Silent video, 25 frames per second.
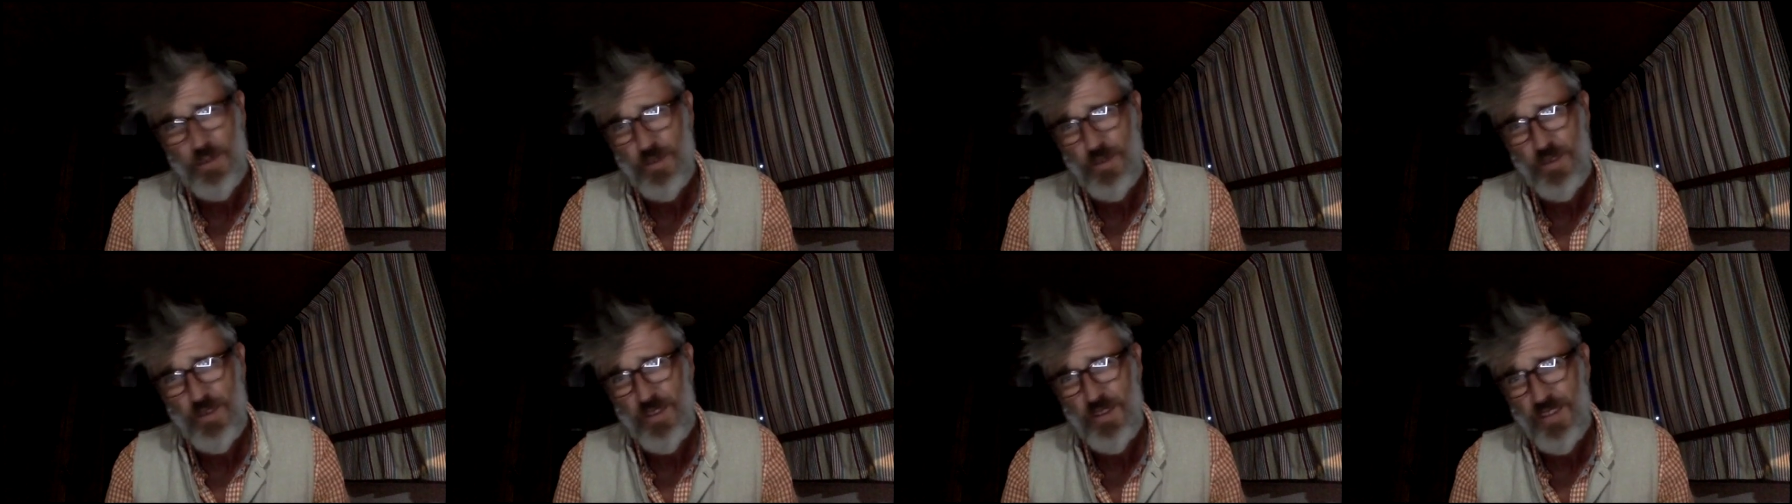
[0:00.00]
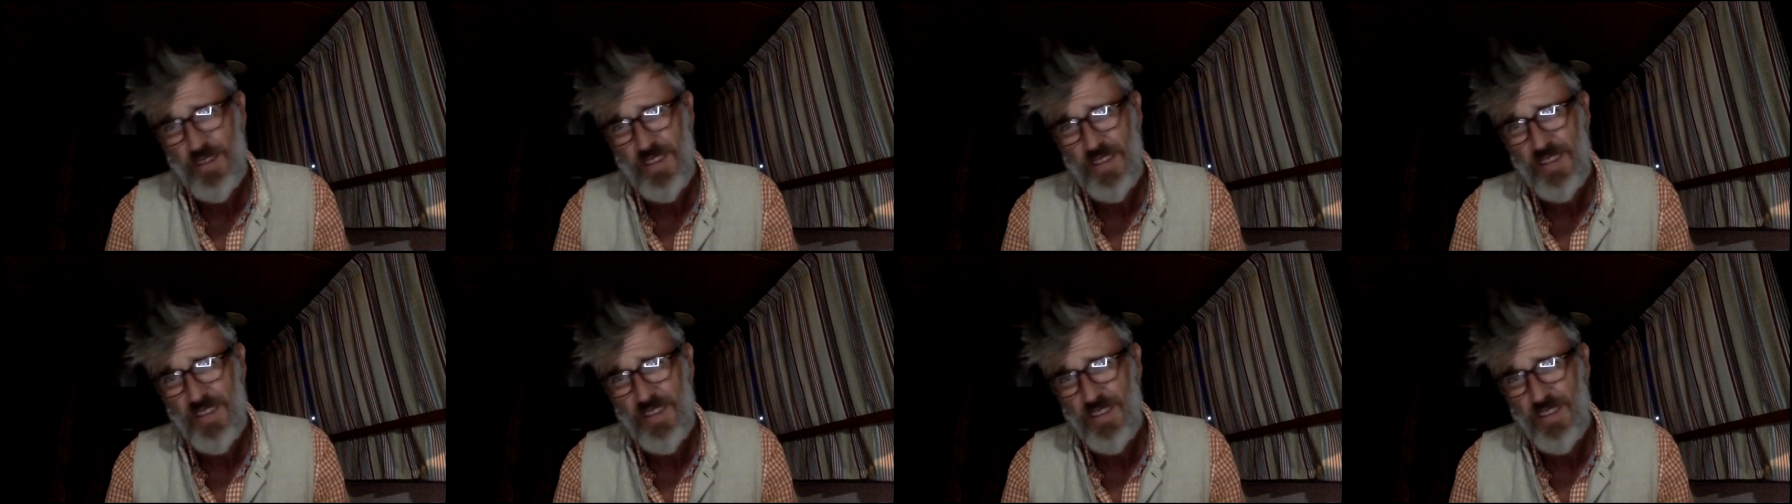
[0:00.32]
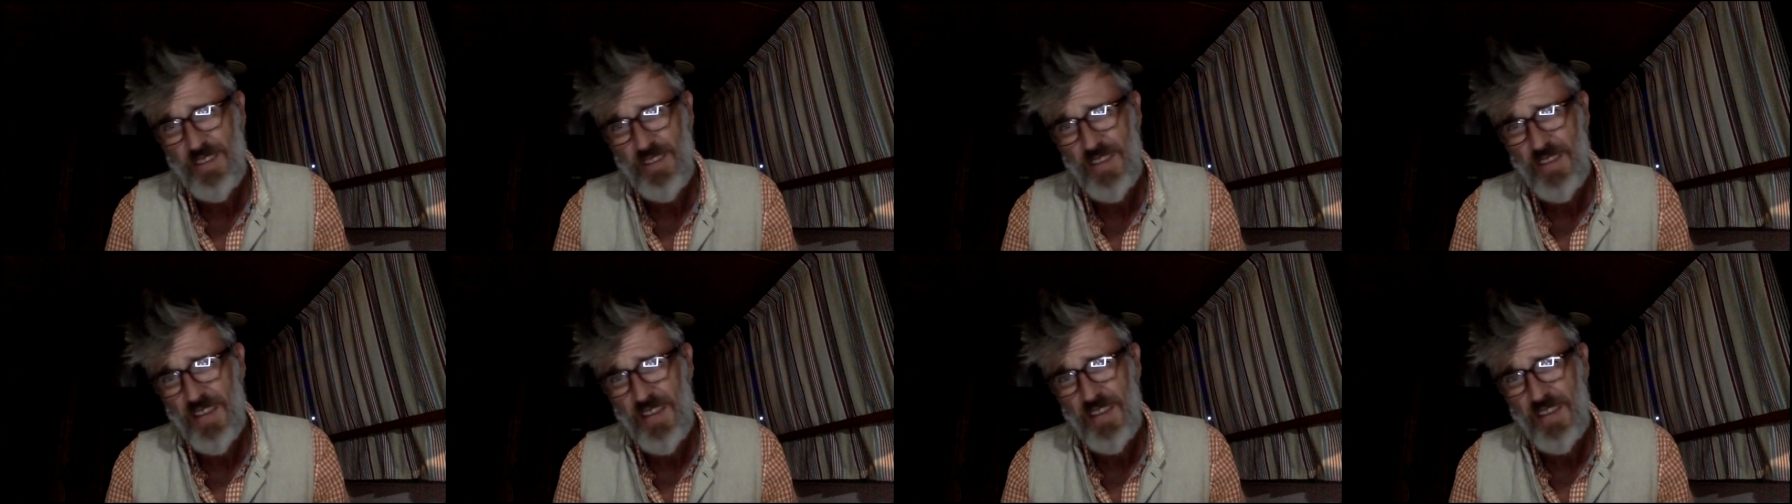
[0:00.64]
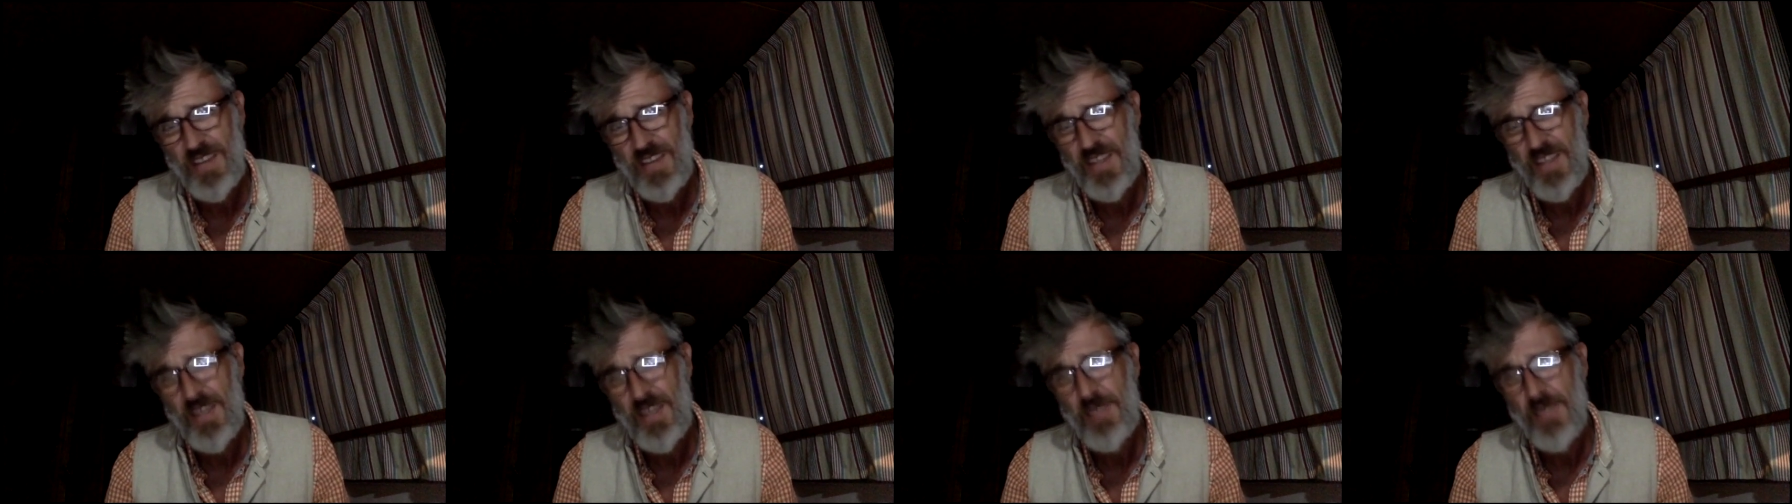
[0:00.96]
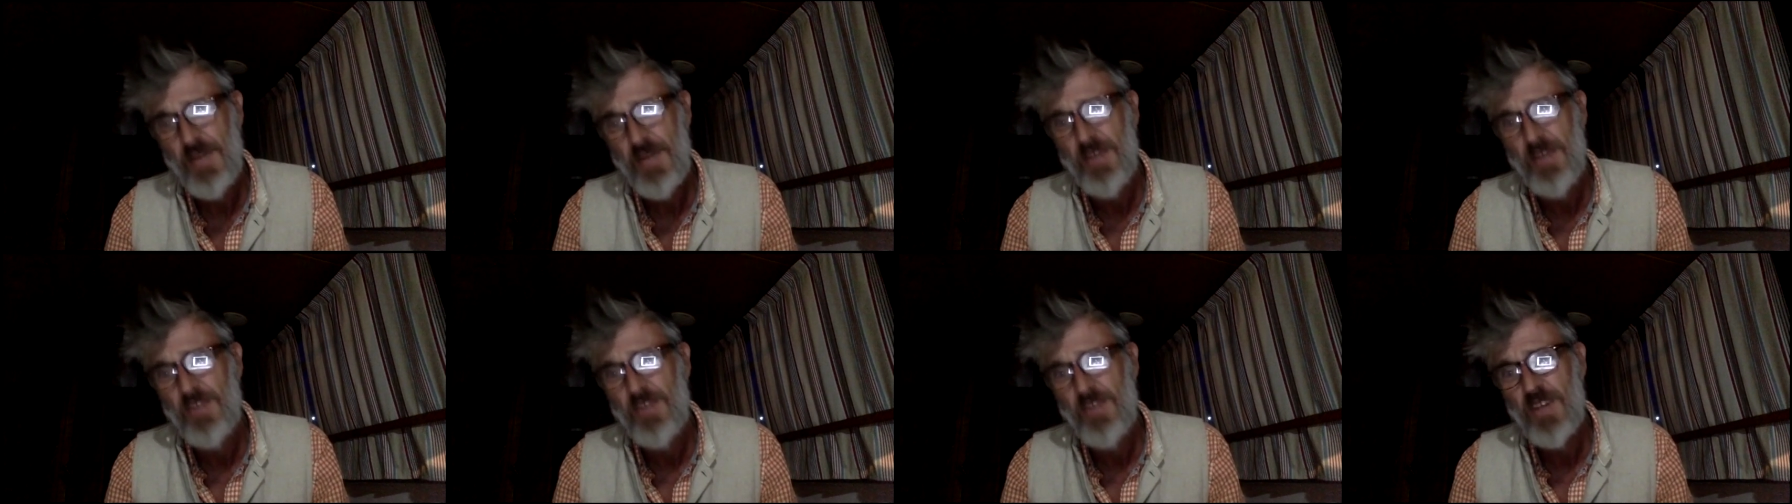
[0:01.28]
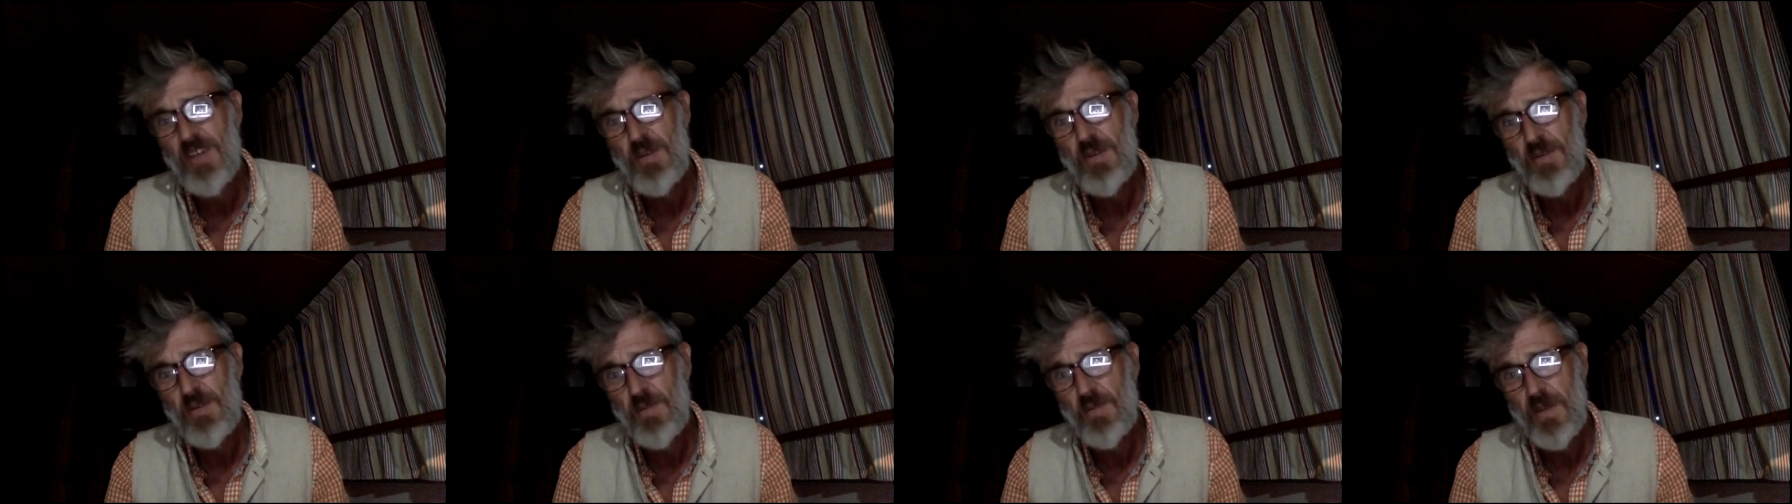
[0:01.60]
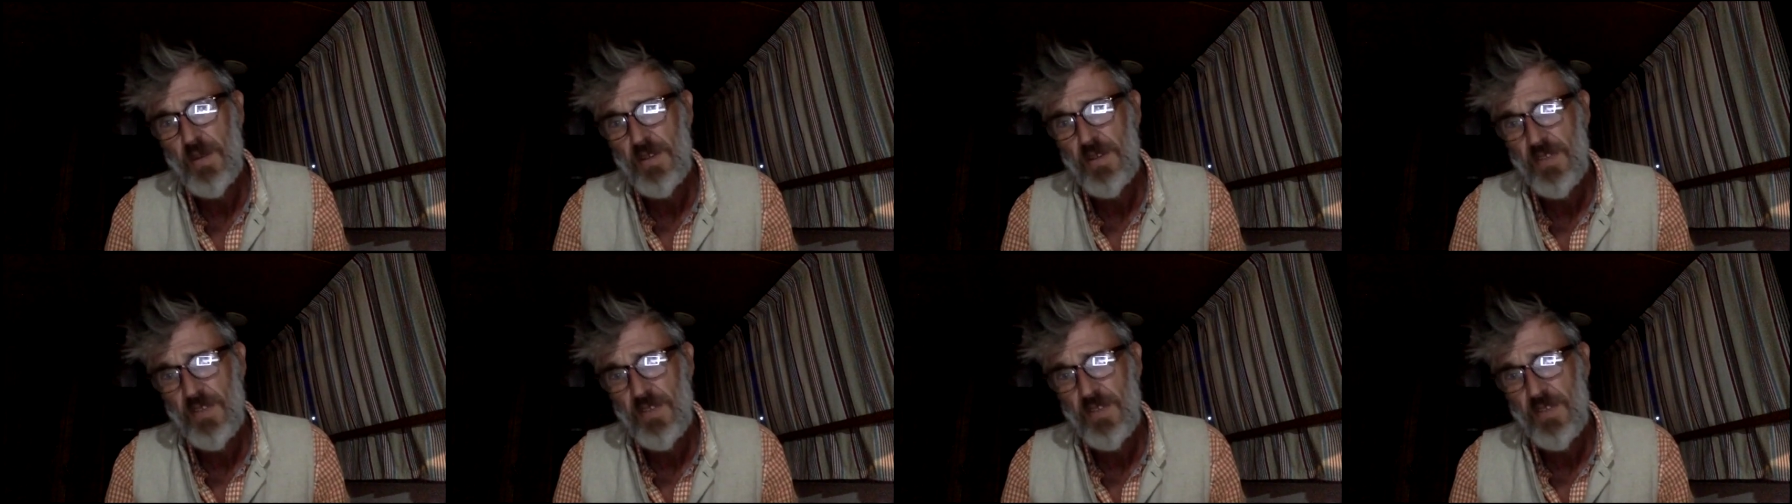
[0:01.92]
or anything else of that amount of time and space.